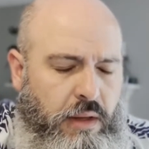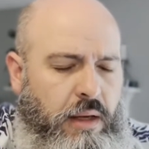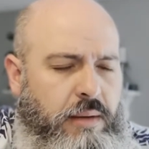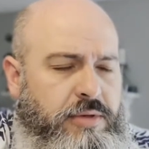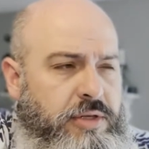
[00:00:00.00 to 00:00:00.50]

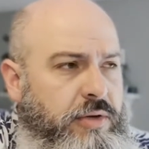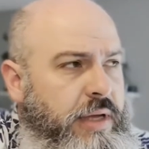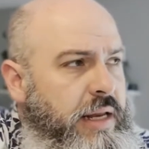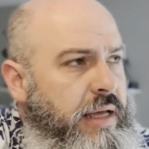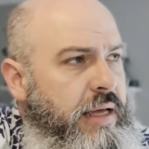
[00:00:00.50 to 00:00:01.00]
I'm still
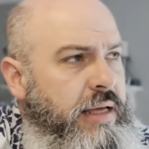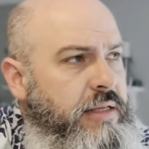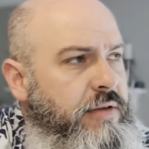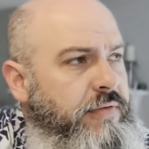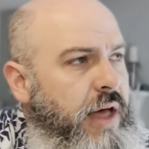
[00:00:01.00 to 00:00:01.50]
getting a
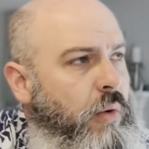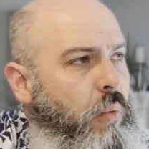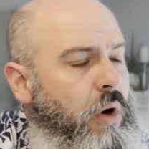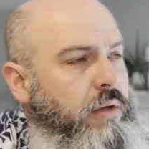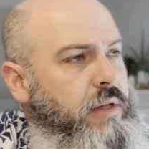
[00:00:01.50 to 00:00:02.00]
hint of that
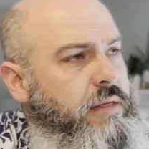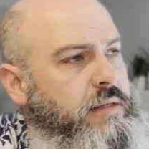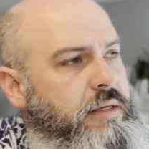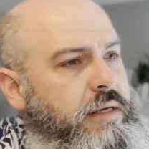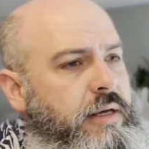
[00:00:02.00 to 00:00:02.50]

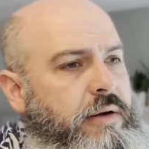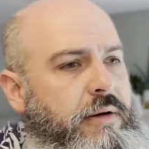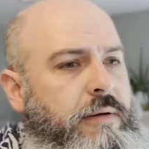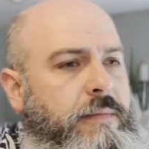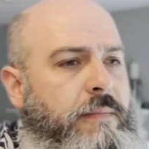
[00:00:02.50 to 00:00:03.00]
walnut in here.